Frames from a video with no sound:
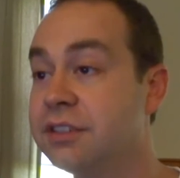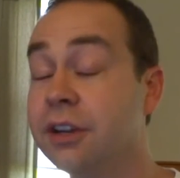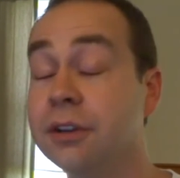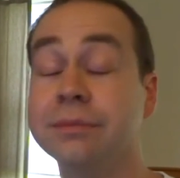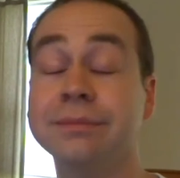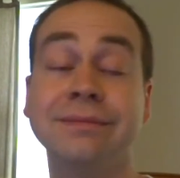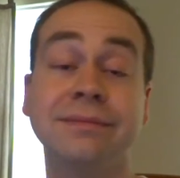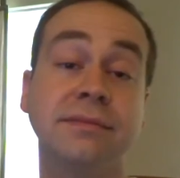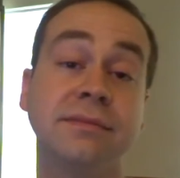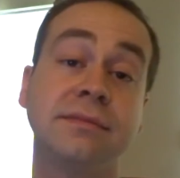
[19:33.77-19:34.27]

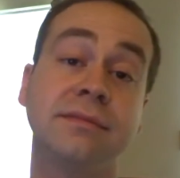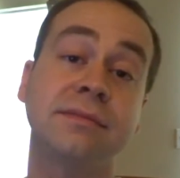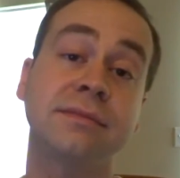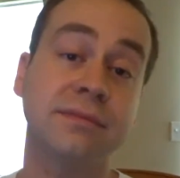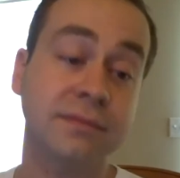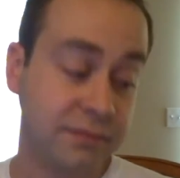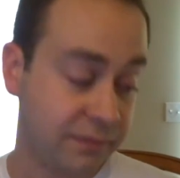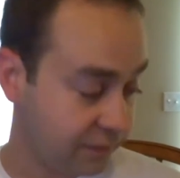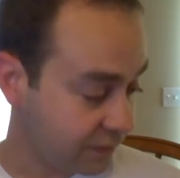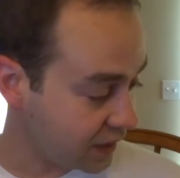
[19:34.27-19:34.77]
So
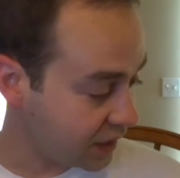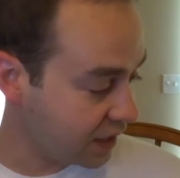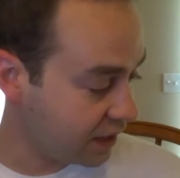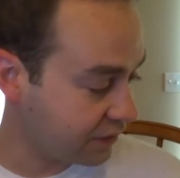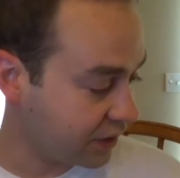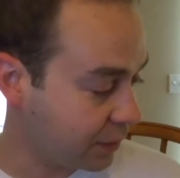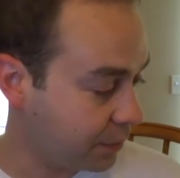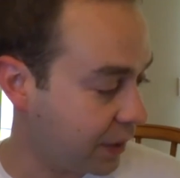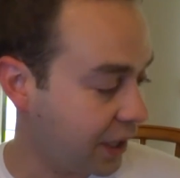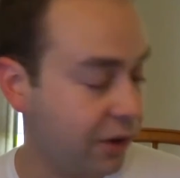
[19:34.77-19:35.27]

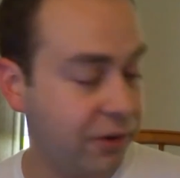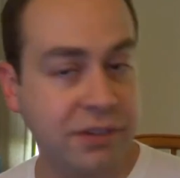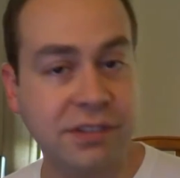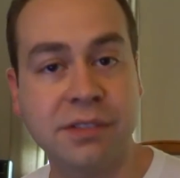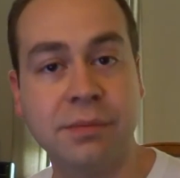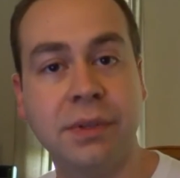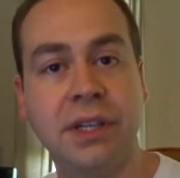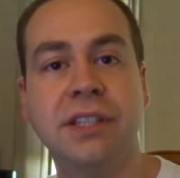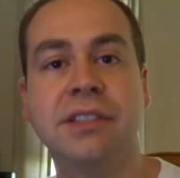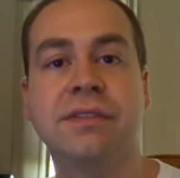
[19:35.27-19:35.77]
I've got power
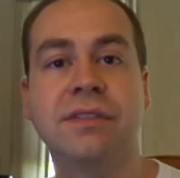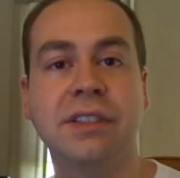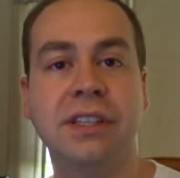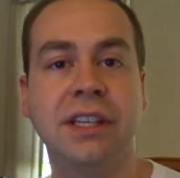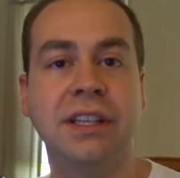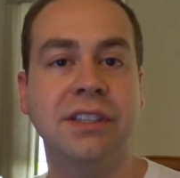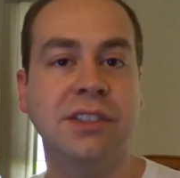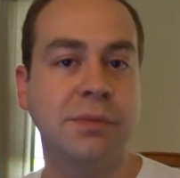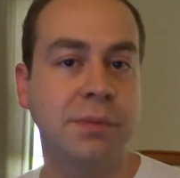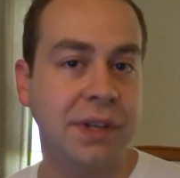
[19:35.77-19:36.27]
supplies for
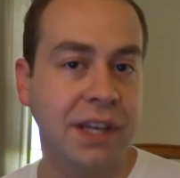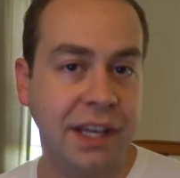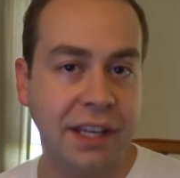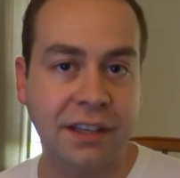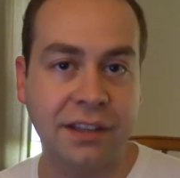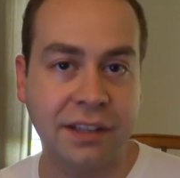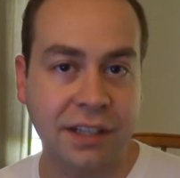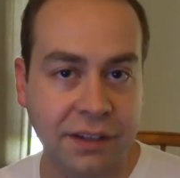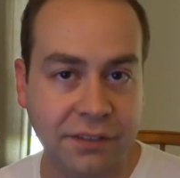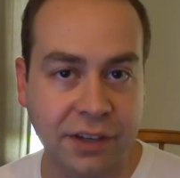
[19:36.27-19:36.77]
days, but
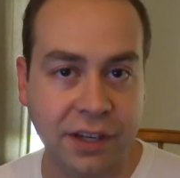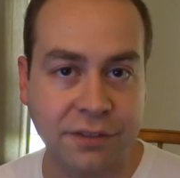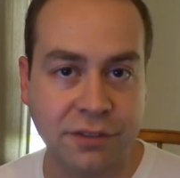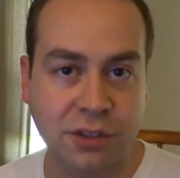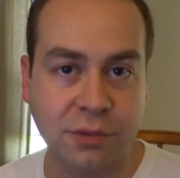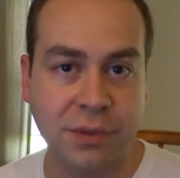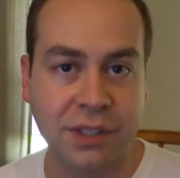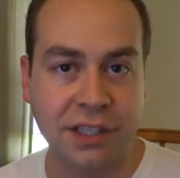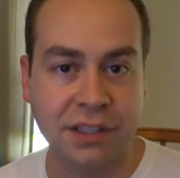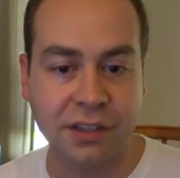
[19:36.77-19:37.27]
hey, you can never have
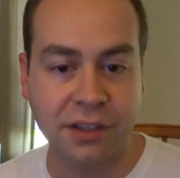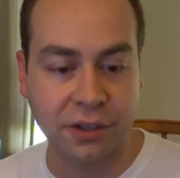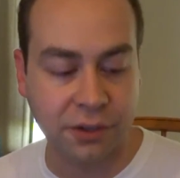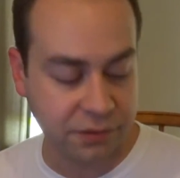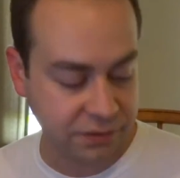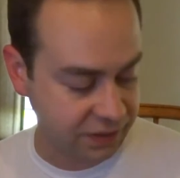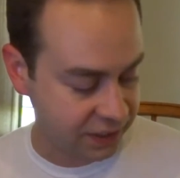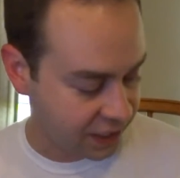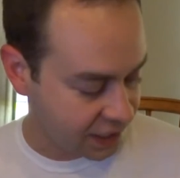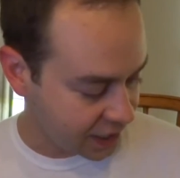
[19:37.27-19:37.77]
too many of
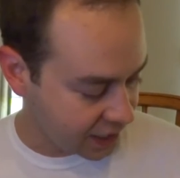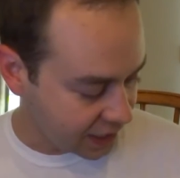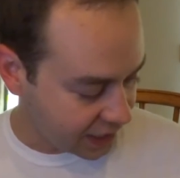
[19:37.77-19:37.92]
those.